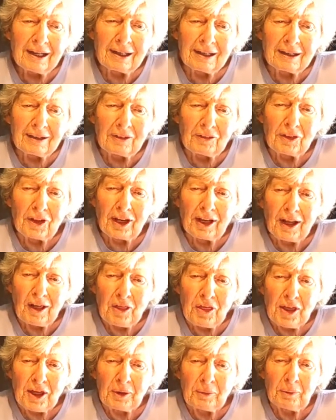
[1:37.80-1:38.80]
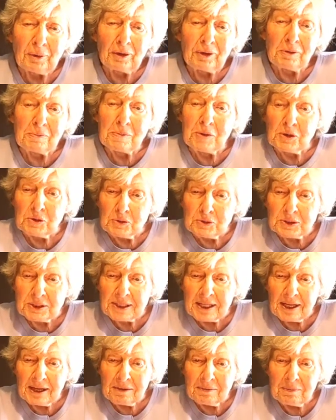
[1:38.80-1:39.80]
uh, that I think will
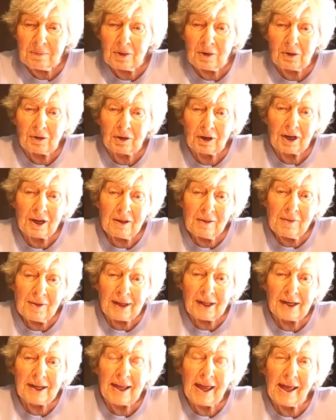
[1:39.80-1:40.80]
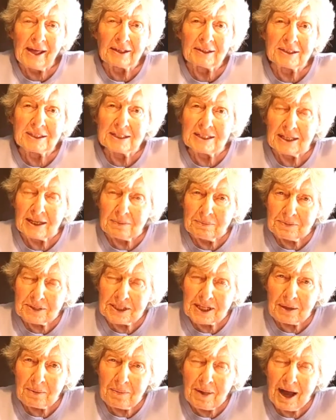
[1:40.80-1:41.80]
amuse them or enhance them
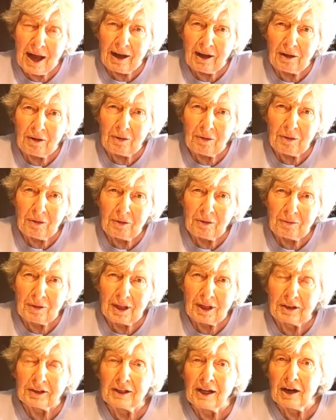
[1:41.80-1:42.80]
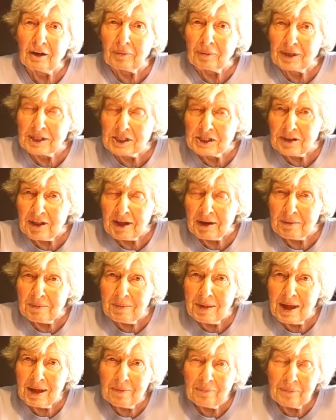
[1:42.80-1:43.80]
somehow, encourage
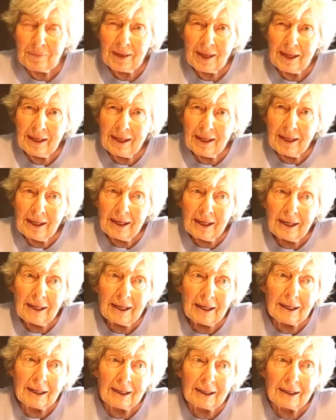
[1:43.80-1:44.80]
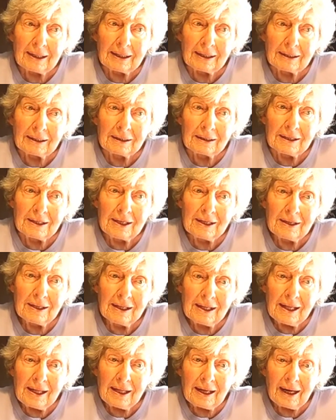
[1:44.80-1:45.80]
them. Uh,
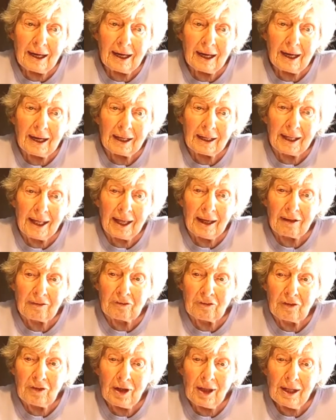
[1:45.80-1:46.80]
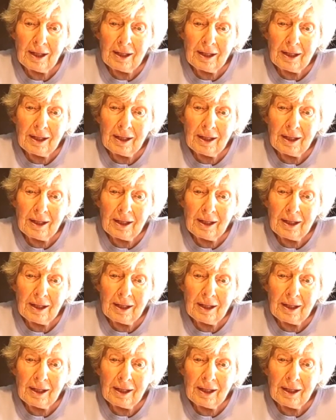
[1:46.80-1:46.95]
I have